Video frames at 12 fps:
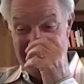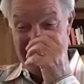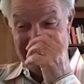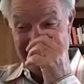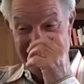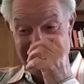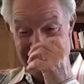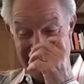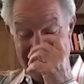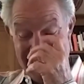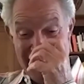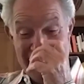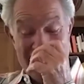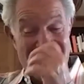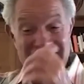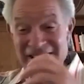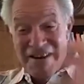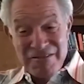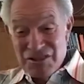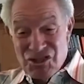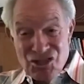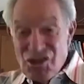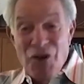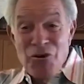Well, I never
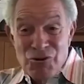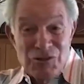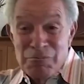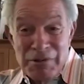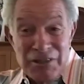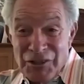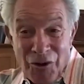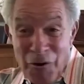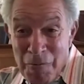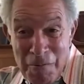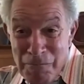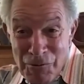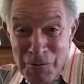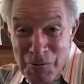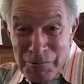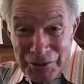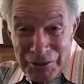chose to be in the home improvement industry.